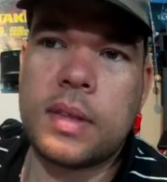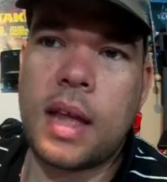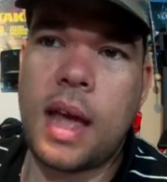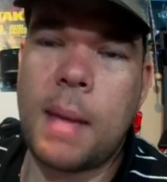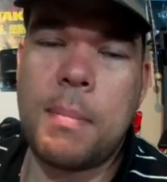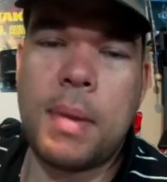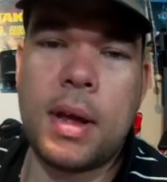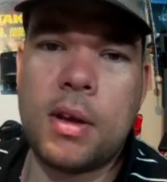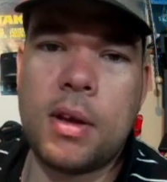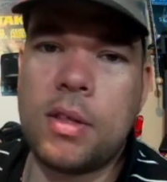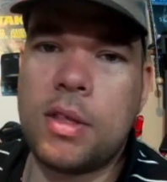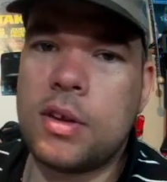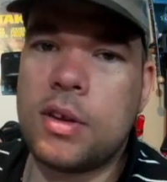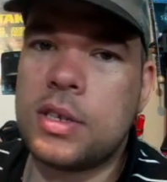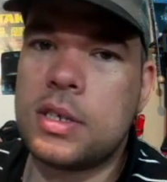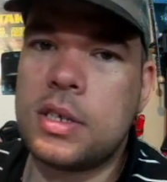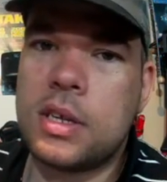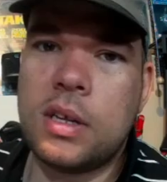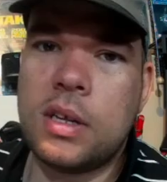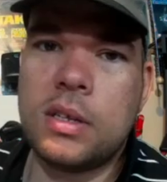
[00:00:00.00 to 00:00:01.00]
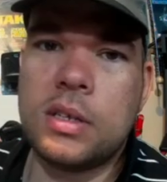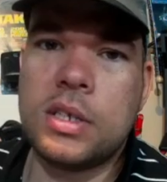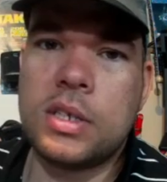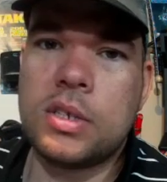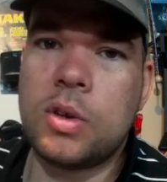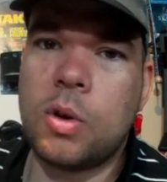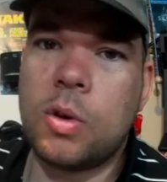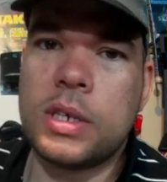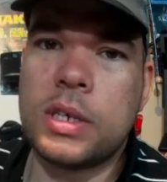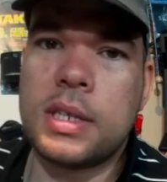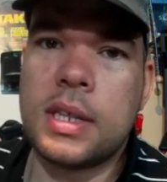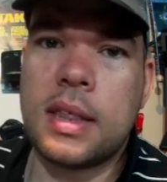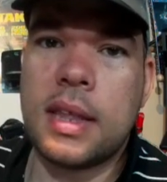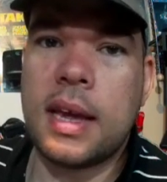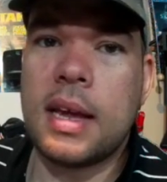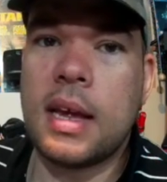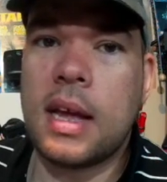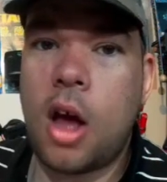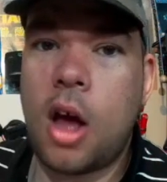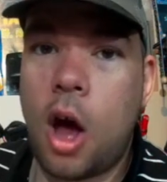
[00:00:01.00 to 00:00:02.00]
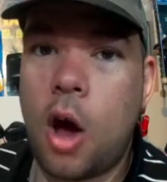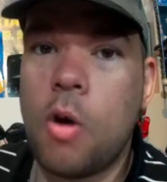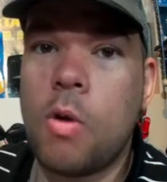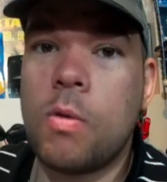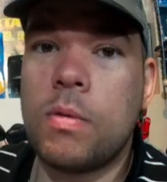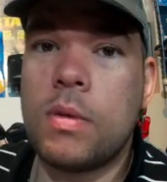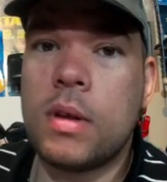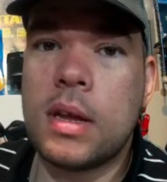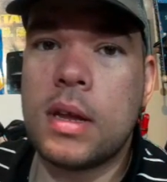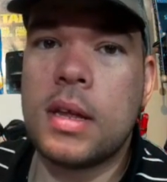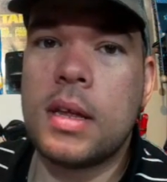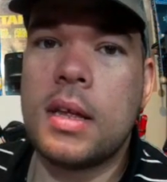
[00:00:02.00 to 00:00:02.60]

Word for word: I bet you there's still stores that they own,